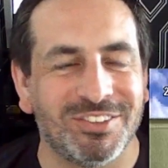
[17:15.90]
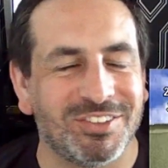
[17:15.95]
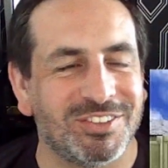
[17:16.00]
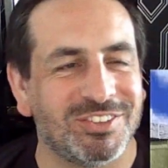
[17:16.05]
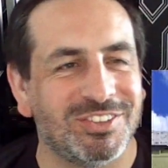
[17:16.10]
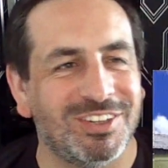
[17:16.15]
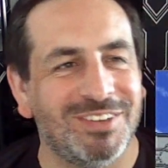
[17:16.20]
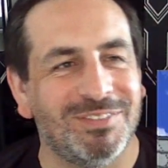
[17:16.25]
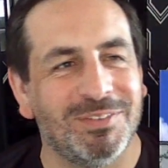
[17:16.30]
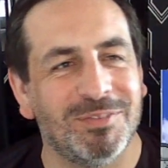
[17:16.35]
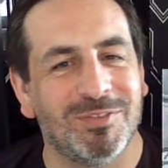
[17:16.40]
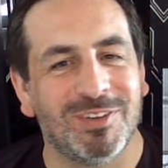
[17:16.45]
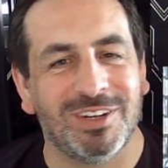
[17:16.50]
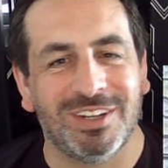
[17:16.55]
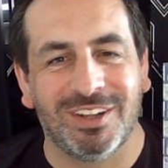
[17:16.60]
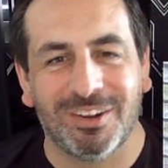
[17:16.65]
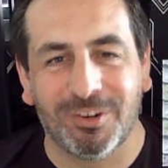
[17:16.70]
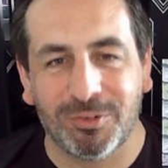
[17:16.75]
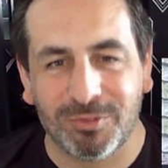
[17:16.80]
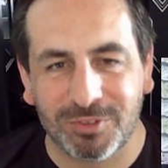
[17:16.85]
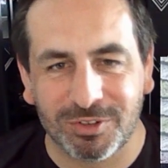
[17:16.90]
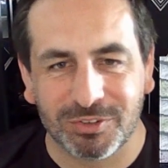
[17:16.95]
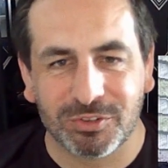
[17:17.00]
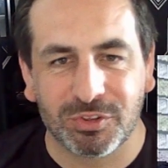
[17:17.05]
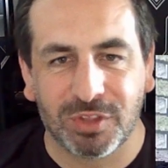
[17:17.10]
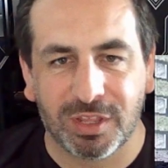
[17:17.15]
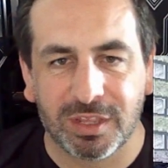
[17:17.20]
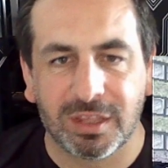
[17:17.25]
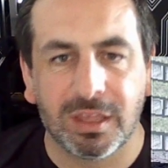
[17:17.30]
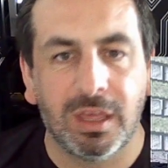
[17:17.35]
is a stupid video of
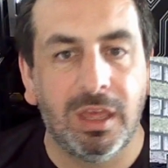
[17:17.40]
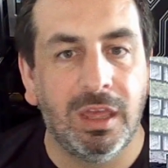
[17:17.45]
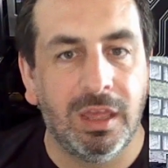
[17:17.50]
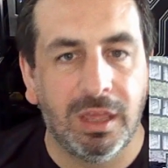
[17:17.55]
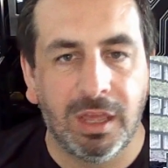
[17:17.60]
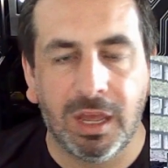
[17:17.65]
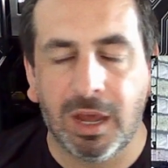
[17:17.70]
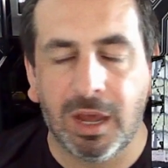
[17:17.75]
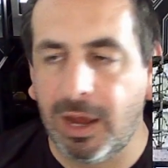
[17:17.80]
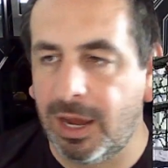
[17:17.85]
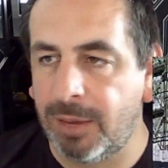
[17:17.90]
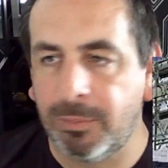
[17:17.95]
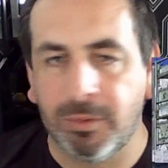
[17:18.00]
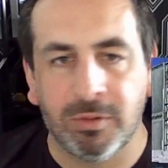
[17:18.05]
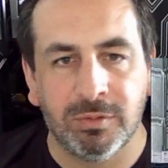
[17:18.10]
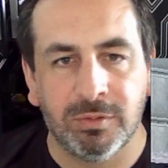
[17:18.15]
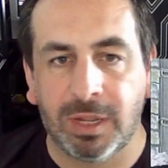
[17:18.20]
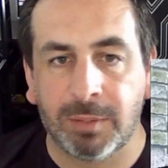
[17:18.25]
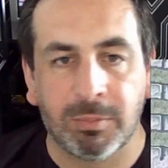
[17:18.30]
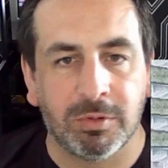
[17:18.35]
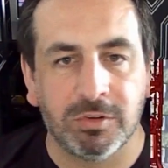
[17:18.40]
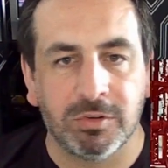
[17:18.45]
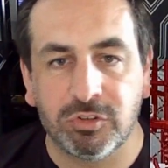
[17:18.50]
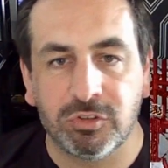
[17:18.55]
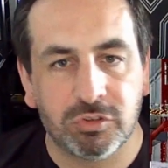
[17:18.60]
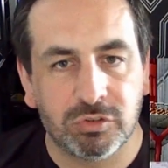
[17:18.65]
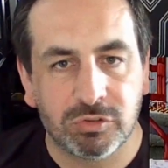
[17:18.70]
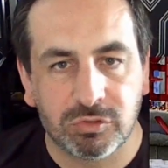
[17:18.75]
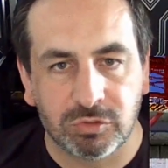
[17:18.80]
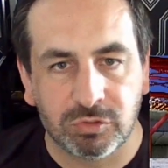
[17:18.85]
just like I'm going to
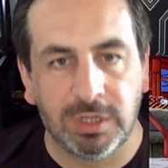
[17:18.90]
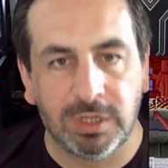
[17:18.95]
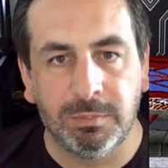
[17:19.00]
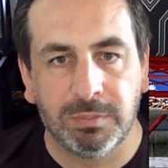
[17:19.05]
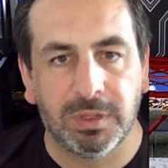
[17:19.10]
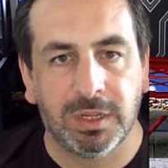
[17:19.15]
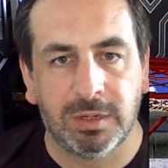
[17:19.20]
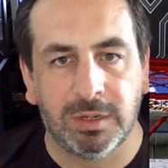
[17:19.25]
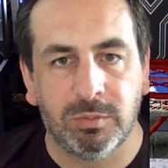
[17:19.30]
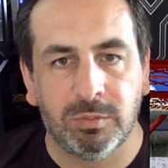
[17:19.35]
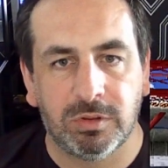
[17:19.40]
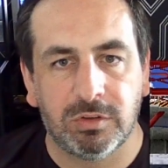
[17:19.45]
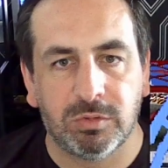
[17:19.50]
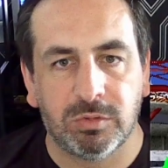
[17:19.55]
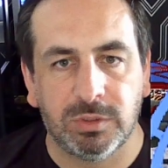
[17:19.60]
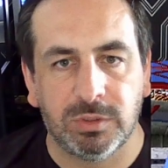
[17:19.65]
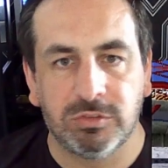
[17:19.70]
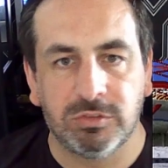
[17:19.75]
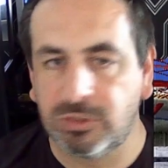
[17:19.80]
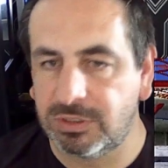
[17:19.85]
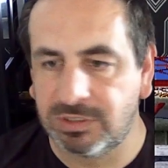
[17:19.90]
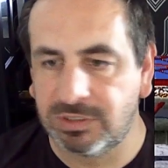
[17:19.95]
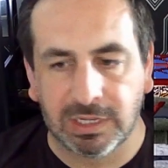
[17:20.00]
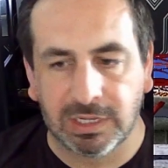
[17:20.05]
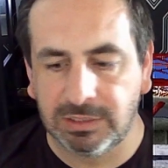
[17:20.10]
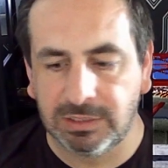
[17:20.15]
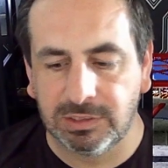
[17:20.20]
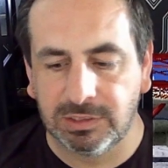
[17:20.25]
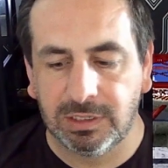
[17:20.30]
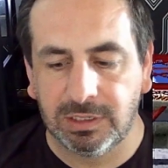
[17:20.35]
stream playing with the twin stick.
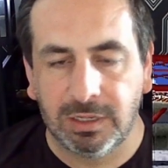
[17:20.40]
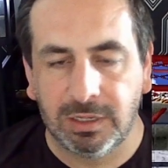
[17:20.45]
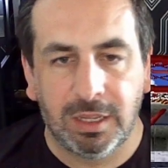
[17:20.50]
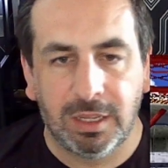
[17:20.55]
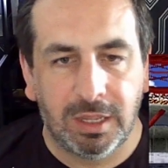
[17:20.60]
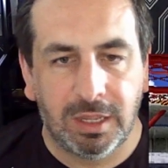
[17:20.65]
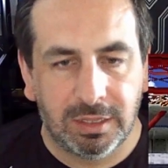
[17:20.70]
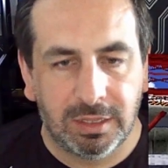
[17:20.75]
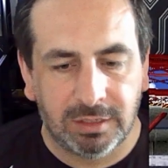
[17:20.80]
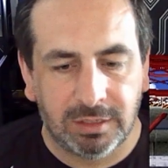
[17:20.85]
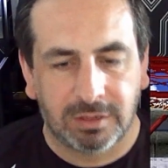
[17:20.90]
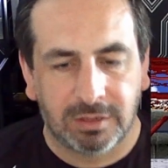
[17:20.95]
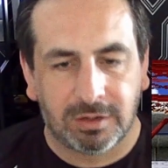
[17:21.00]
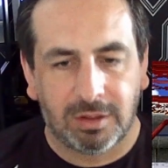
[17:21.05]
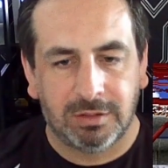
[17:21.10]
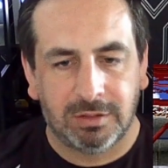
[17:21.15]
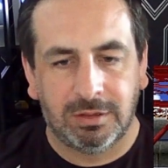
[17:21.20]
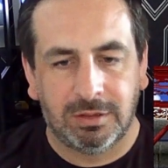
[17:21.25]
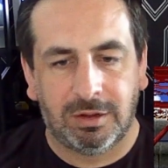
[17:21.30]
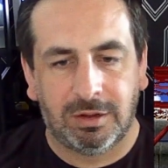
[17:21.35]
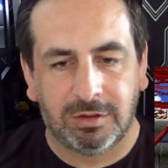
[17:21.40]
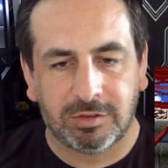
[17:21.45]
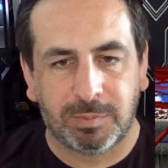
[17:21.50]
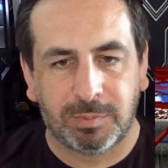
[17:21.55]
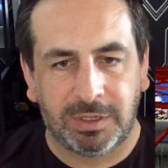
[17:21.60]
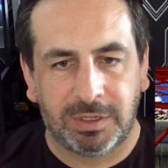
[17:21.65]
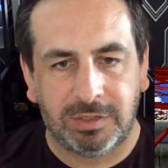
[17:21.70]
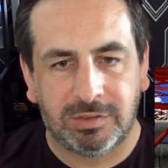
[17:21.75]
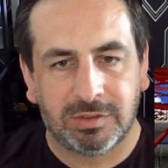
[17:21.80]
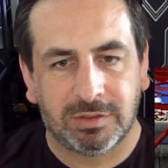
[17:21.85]
That is it. Not got a lot of
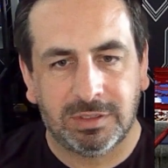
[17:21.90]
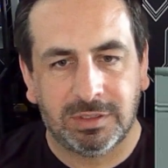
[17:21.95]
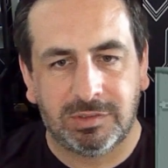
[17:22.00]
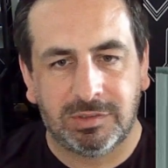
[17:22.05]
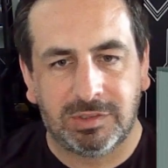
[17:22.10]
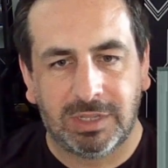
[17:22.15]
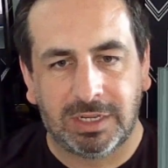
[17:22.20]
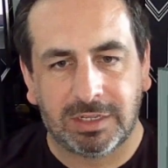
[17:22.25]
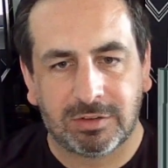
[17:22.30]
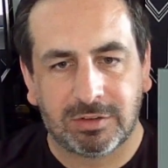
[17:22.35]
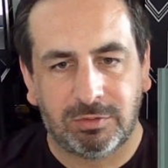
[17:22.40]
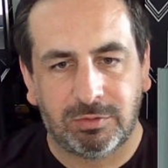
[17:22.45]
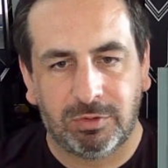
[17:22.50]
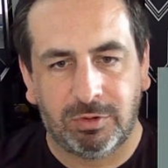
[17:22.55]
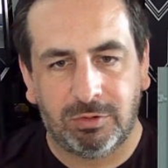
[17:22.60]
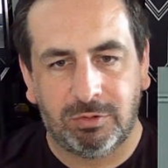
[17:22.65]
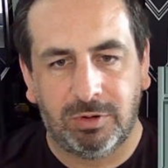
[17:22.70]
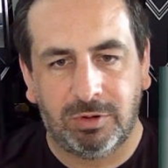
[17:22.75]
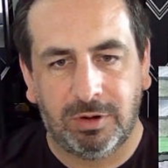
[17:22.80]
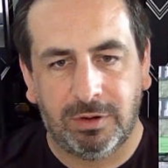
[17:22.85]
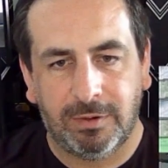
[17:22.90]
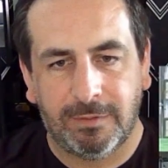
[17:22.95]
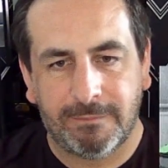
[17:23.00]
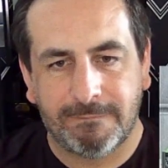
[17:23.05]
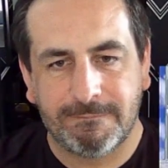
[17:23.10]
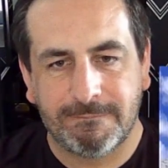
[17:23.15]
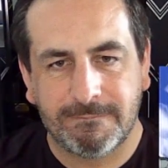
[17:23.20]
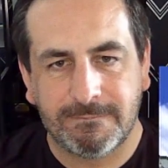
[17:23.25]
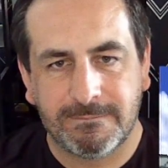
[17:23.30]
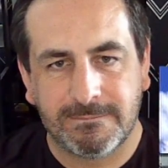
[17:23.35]
space on this desk for
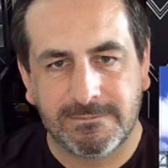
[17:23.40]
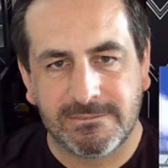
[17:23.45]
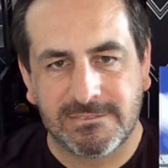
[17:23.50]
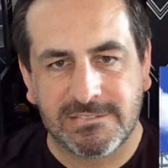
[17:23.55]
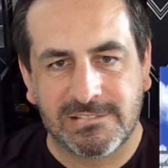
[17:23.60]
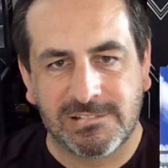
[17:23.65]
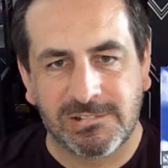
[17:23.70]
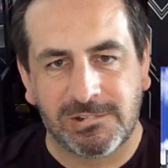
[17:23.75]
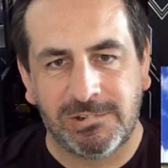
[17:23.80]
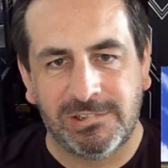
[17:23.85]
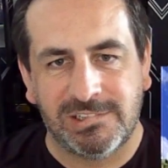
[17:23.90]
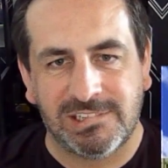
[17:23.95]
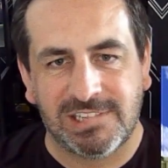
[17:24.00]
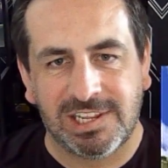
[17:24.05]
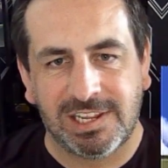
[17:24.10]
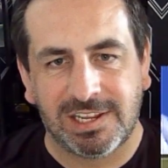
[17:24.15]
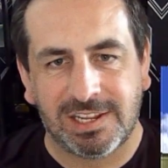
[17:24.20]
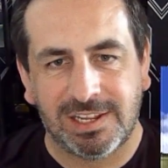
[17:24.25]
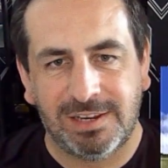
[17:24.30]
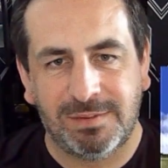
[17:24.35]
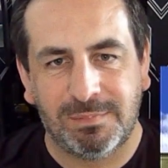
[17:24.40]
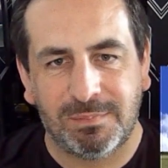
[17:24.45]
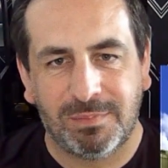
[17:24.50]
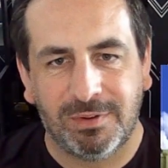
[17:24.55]
twin sticking,